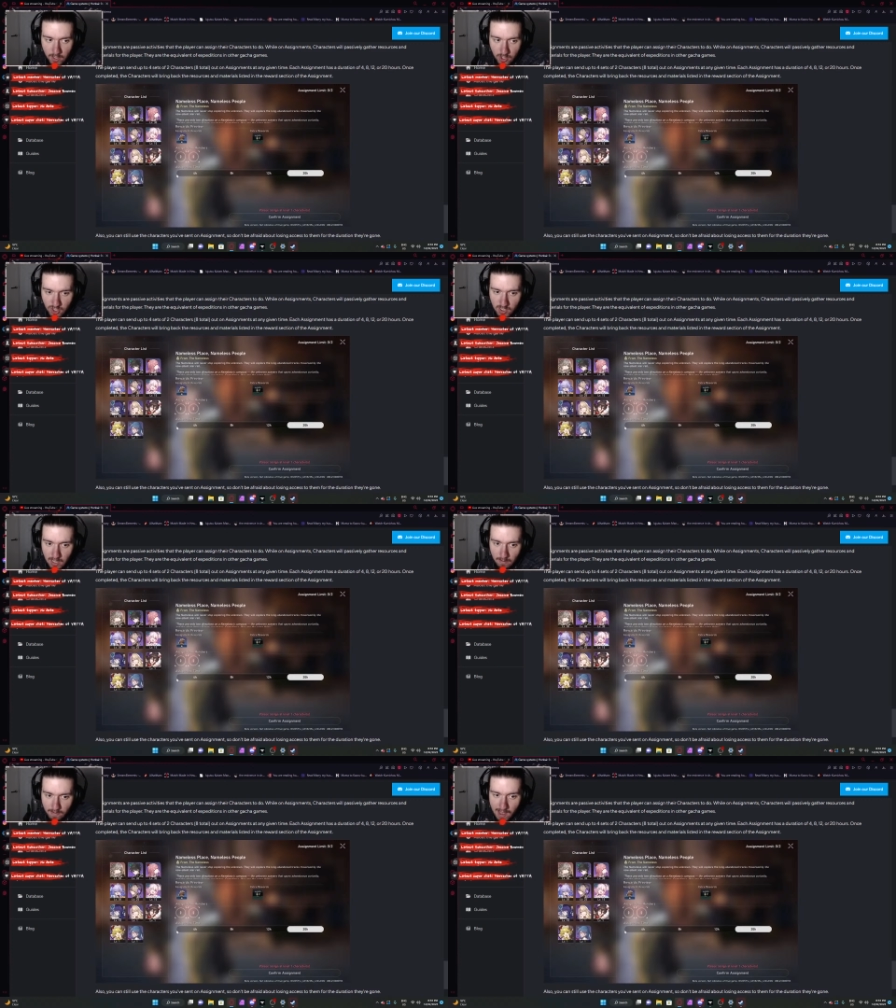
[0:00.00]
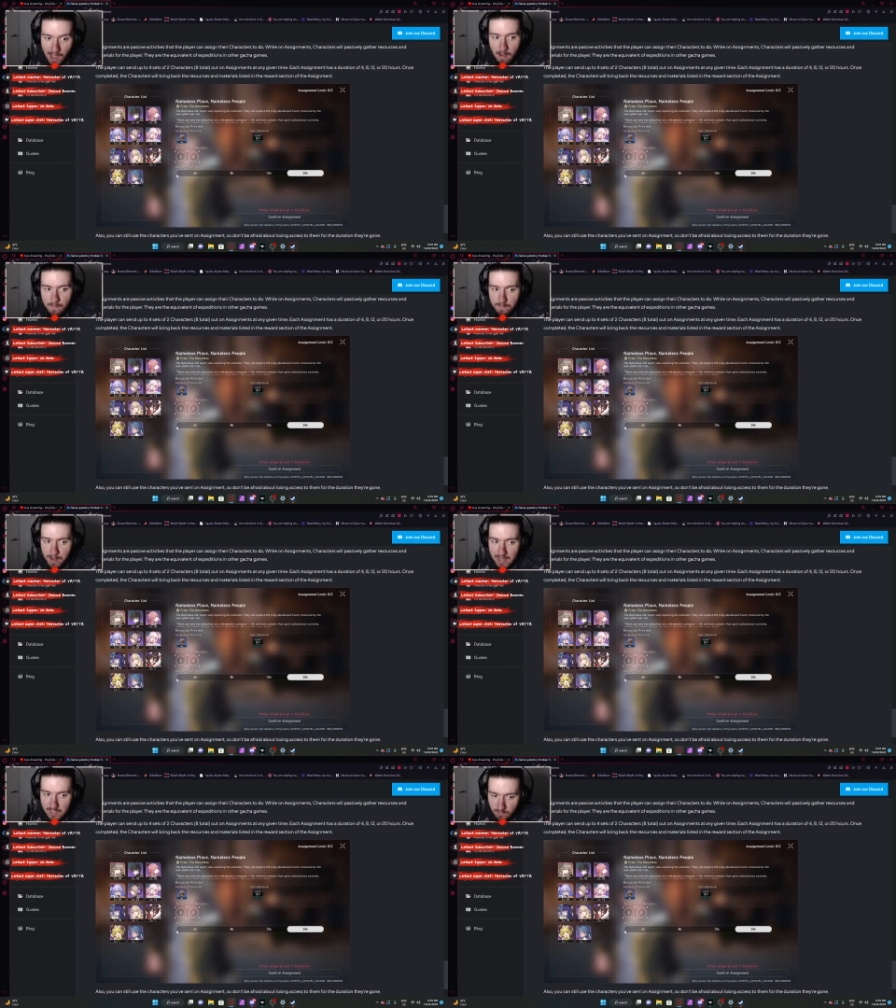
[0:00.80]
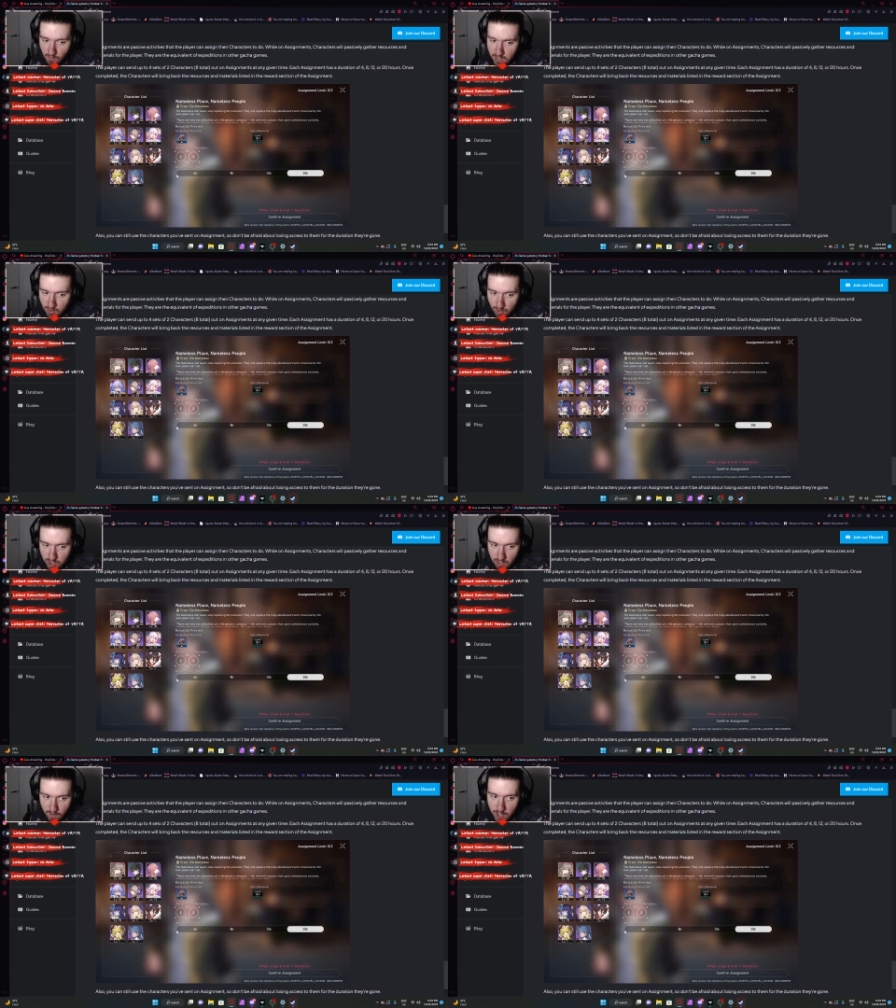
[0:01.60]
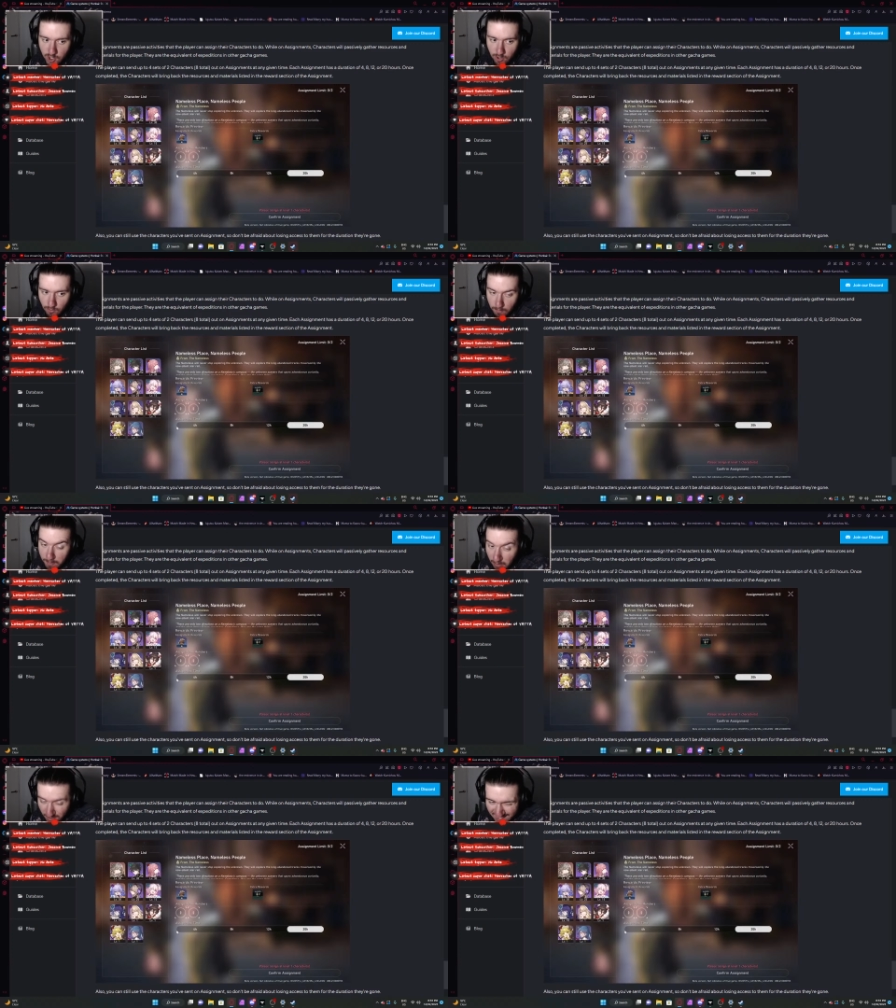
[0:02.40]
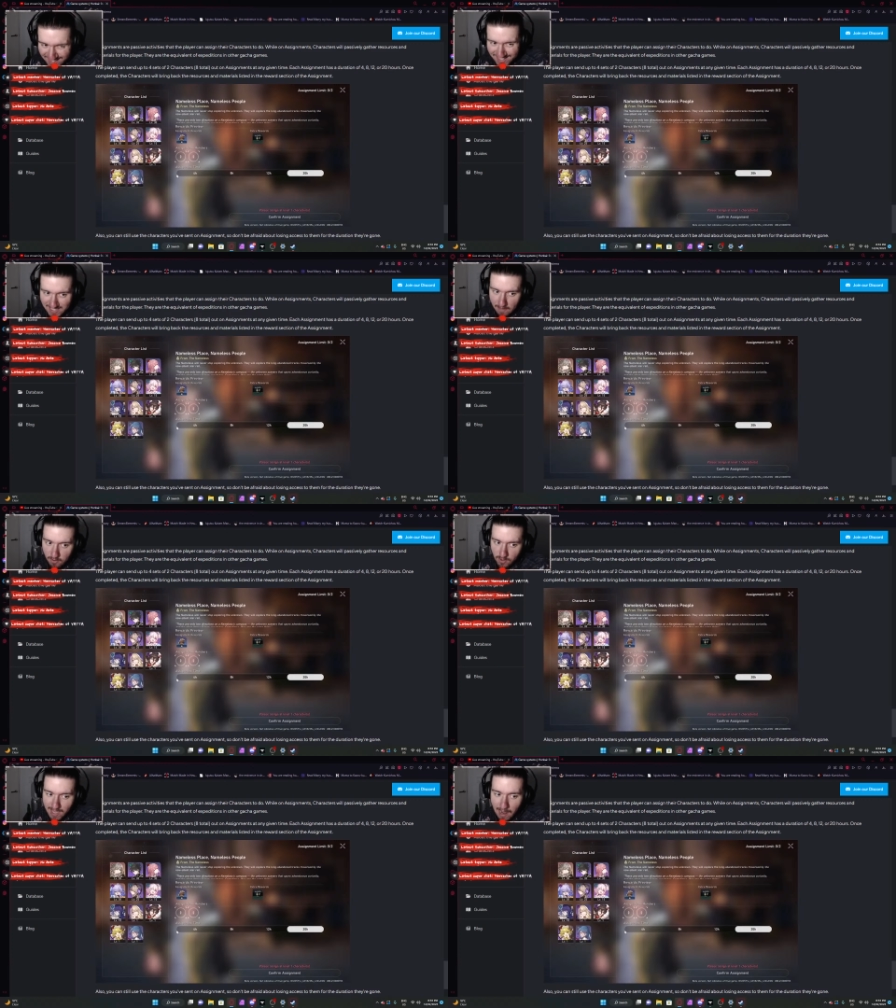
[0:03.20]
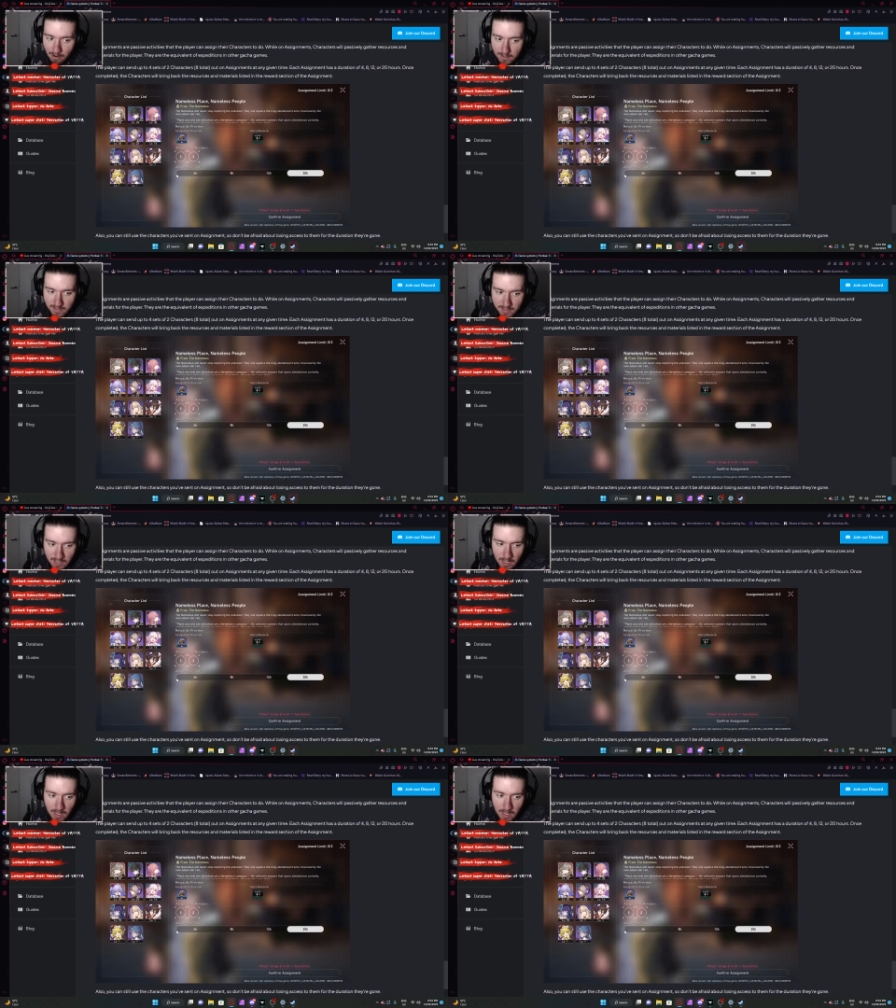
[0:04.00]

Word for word: you just kind of have passive resource generation through buildings instead of your characters,